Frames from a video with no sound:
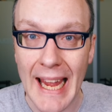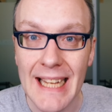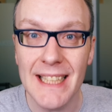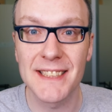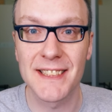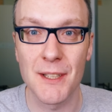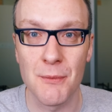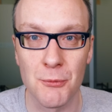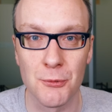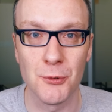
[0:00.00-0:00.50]

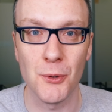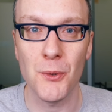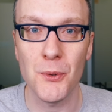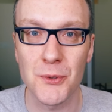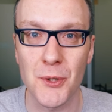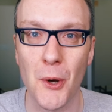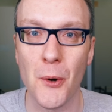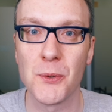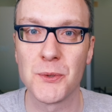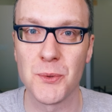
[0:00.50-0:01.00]
ate some
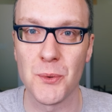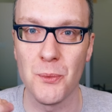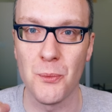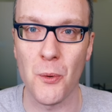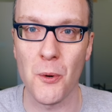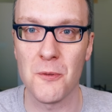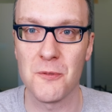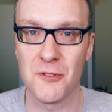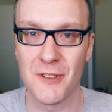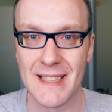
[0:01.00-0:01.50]
rolled oats with
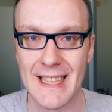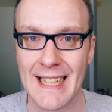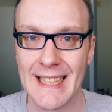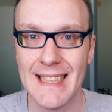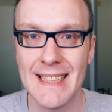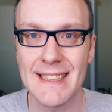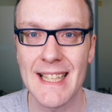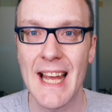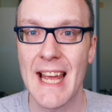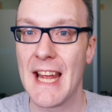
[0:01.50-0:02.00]
warfarin
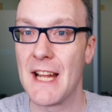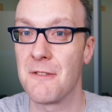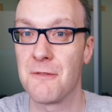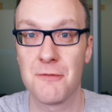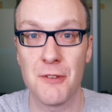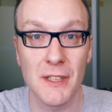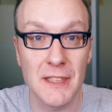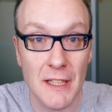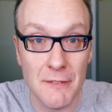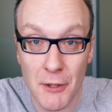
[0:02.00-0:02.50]
in it in
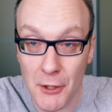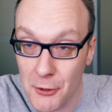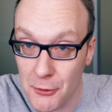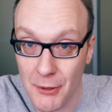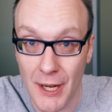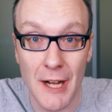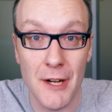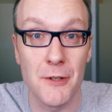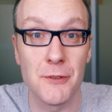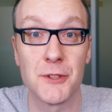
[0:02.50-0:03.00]
front of a
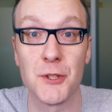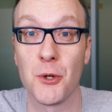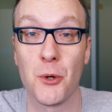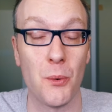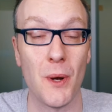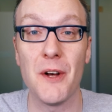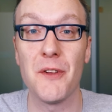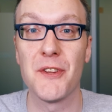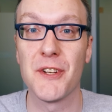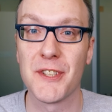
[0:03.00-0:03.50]
crowd to
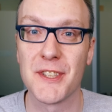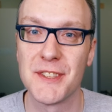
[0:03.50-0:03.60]
quell their